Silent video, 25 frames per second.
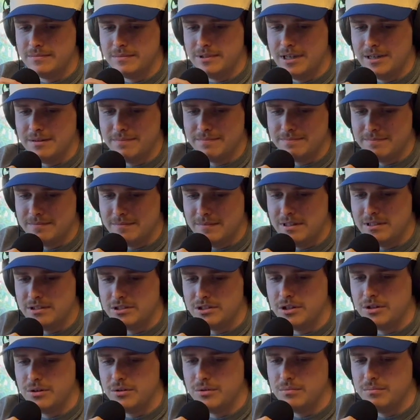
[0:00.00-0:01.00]
Yeah. And
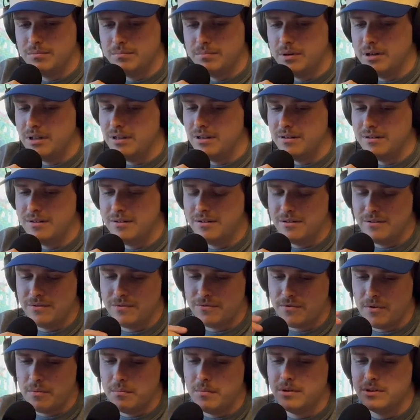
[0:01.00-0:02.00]
so, but
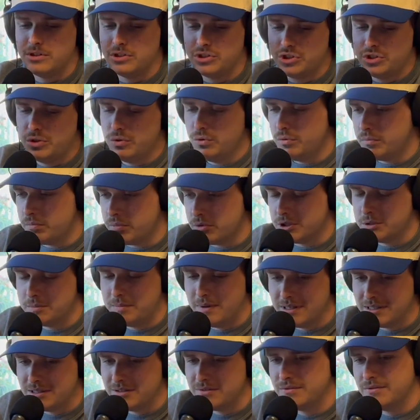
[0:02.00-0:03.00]
from a student
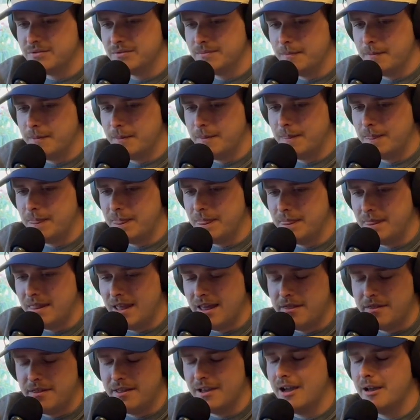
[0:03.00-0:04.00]
perspective,
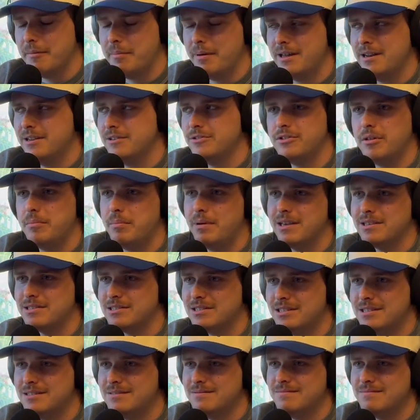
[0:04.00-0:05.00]
the iPad is the best